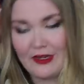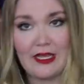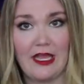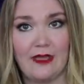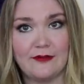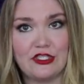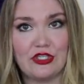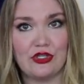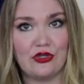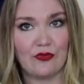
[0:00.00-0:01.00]
when it came
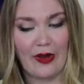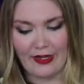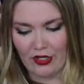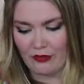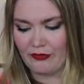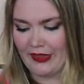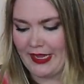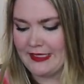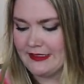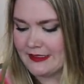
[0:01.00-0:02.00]
to riding on
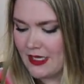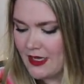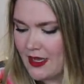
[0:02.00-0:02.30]
planes.